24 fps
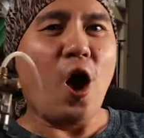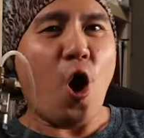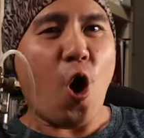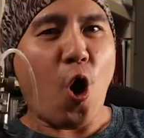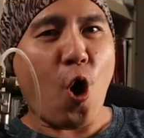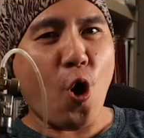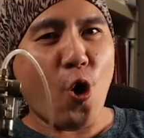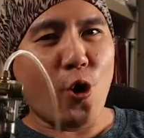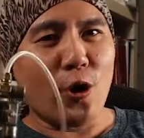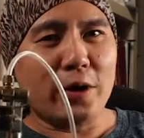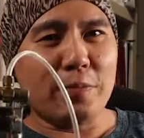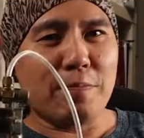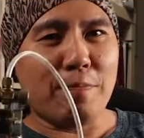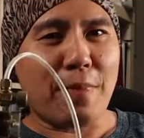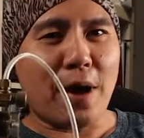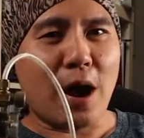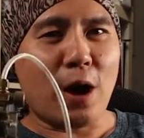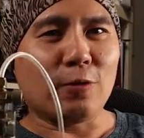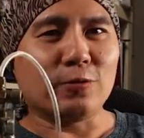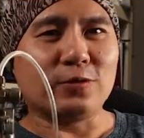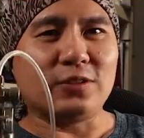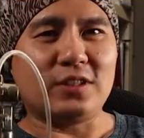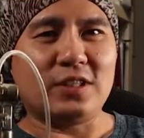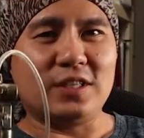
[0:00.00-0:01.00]
all
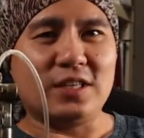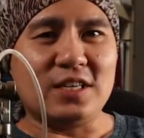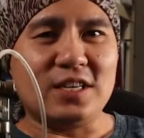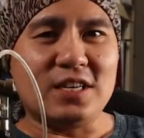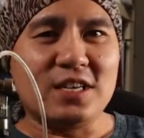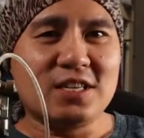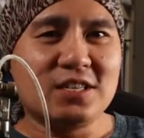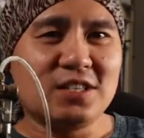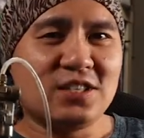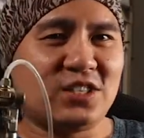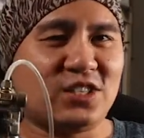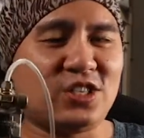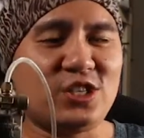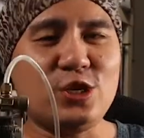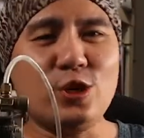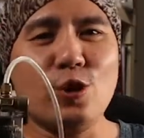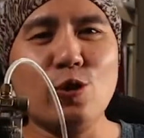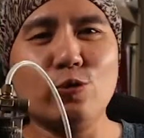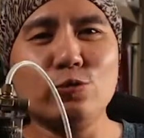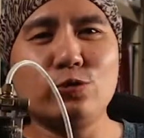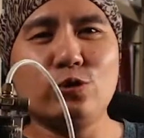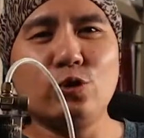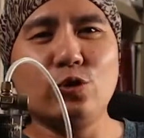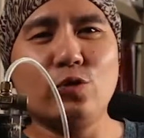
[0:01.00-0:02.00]
about the
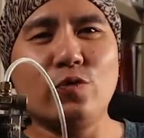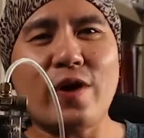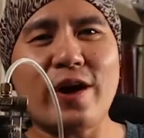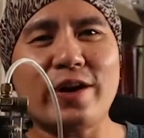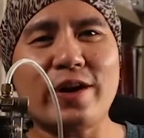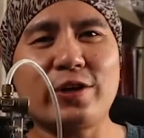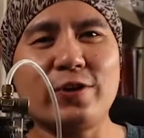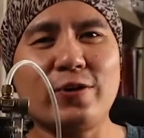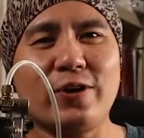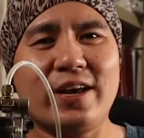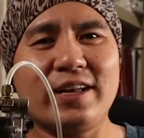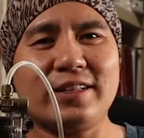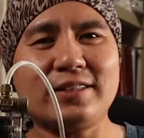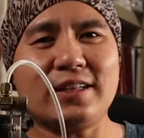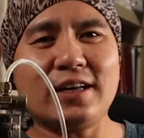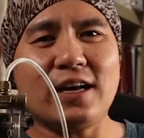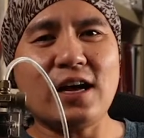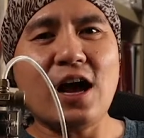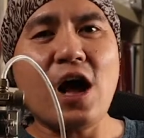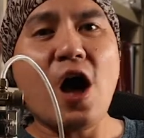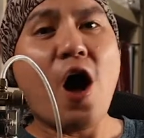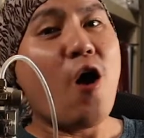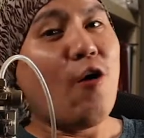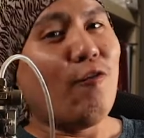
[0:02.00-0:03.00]
CO2 regulator